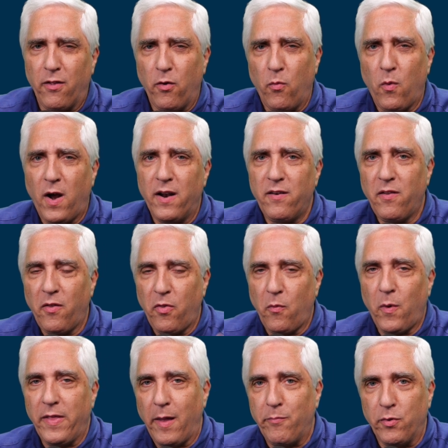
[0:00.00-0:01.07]
One, the
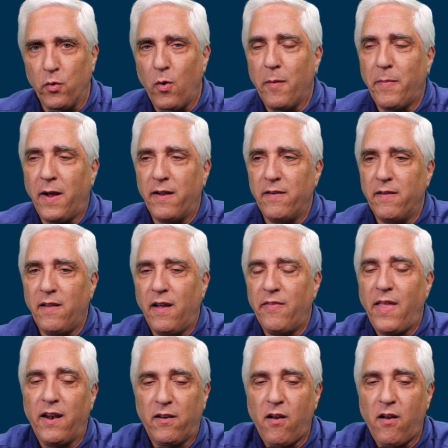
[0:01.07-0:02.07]
one that blew up on that